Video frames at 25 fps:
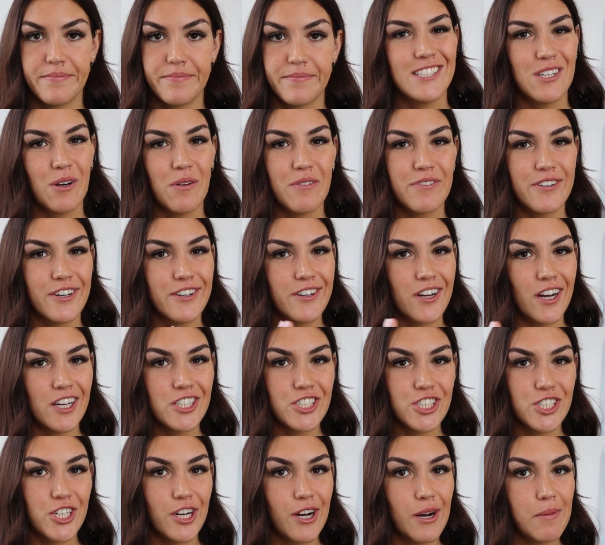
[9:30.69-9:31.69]
So if you're
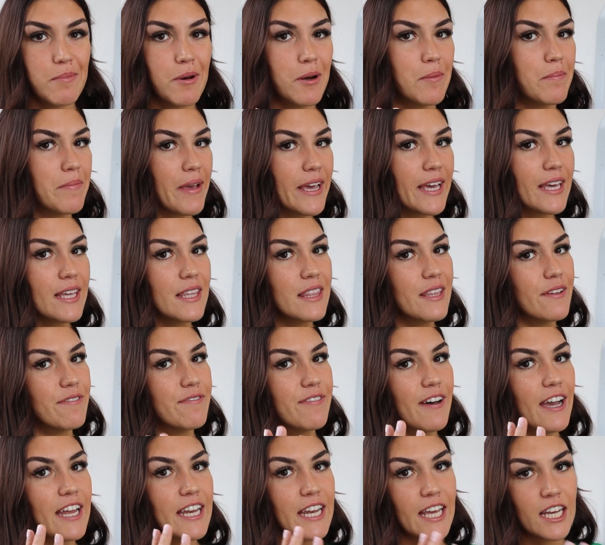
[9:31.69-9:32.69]
not sure about making the
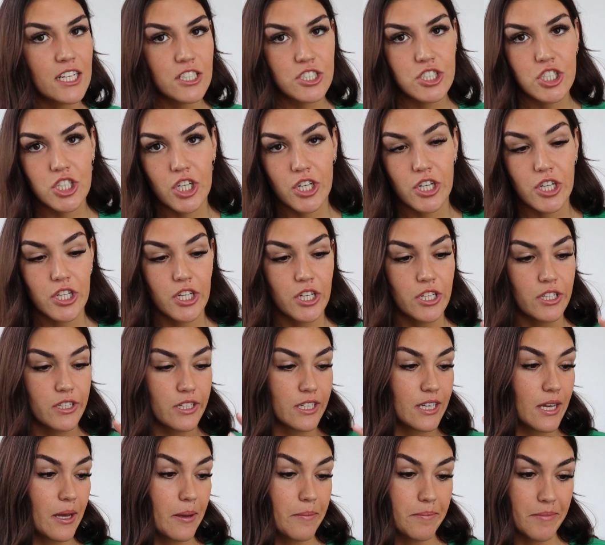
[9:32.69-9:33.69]

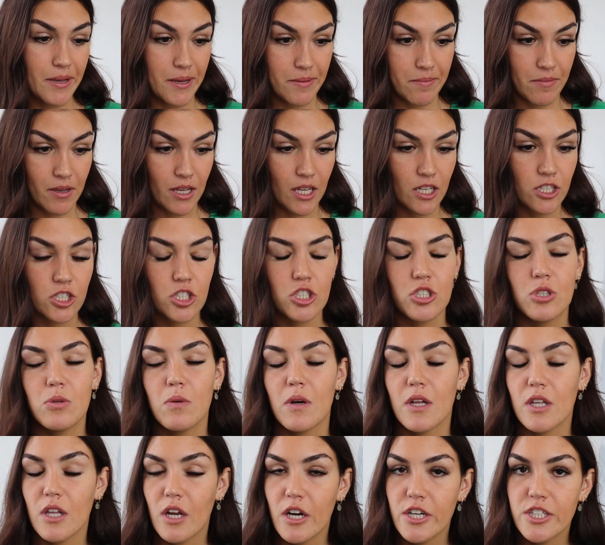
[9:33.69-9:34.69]
financial commitment
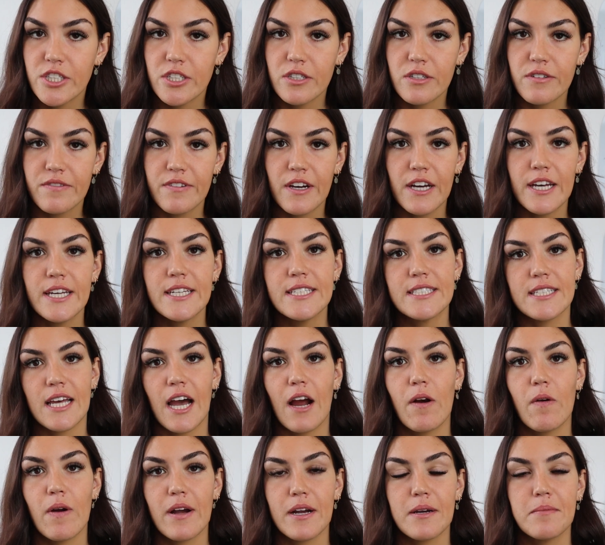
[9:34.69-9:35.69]
to a larger device,
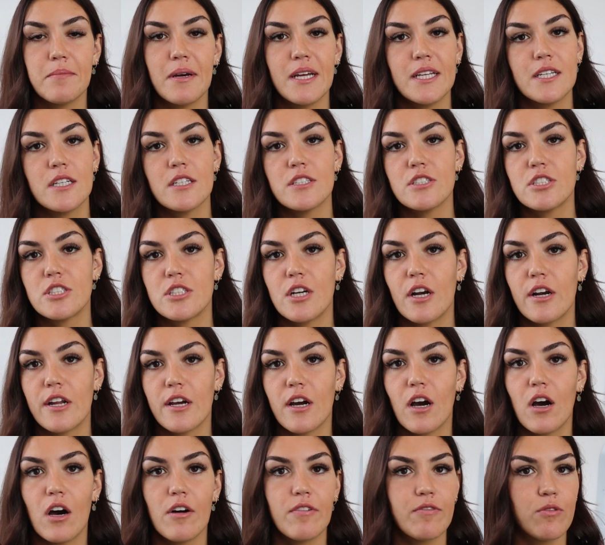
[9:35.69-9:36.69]
I recommend
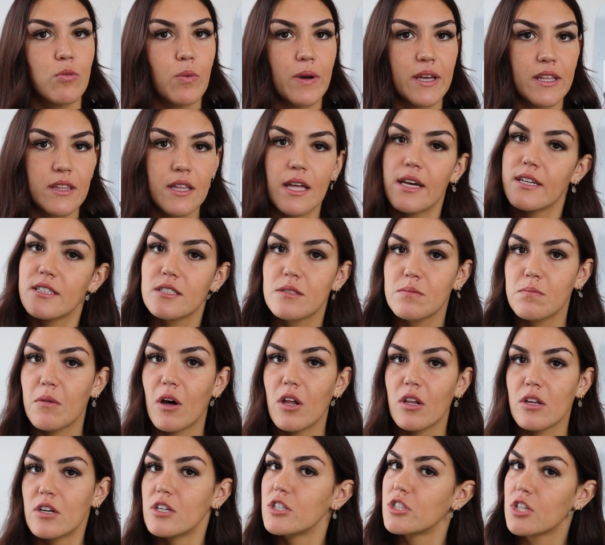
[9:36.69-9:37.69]
starting off with a
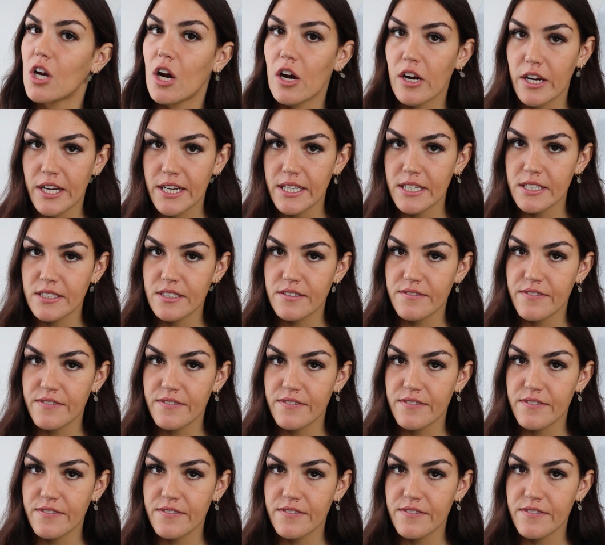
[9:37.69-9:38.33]
smaller targeted